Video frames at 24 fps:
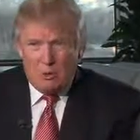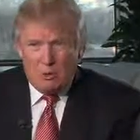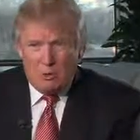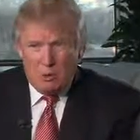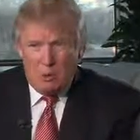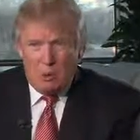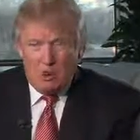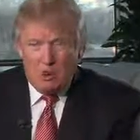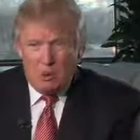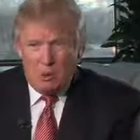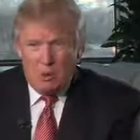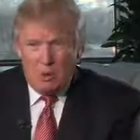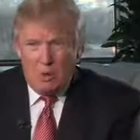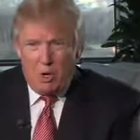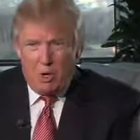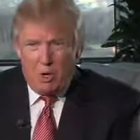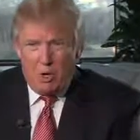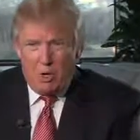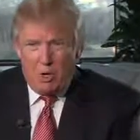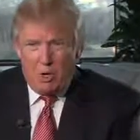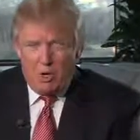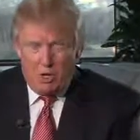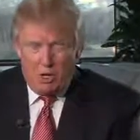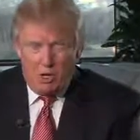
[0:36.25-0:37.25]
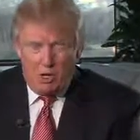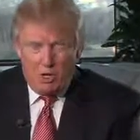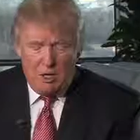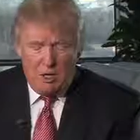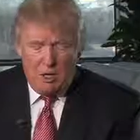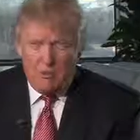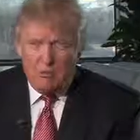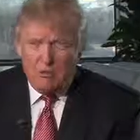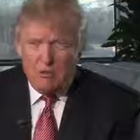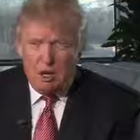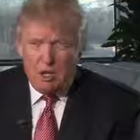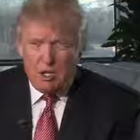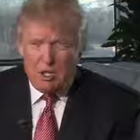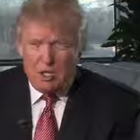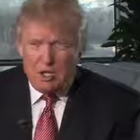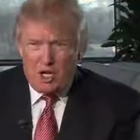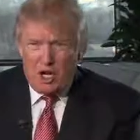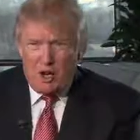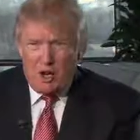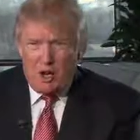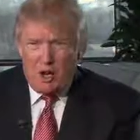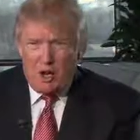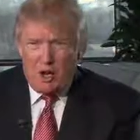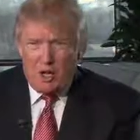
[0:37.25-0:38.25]
Russia wanted it,
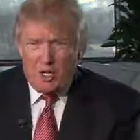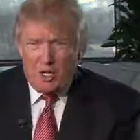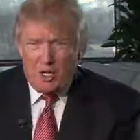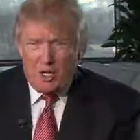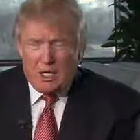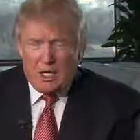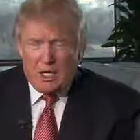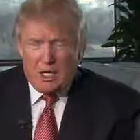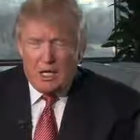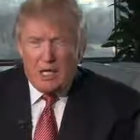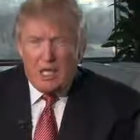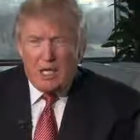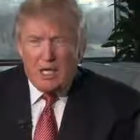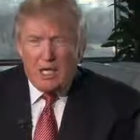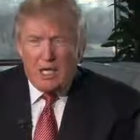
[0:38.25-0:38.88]
Moscow wanted it.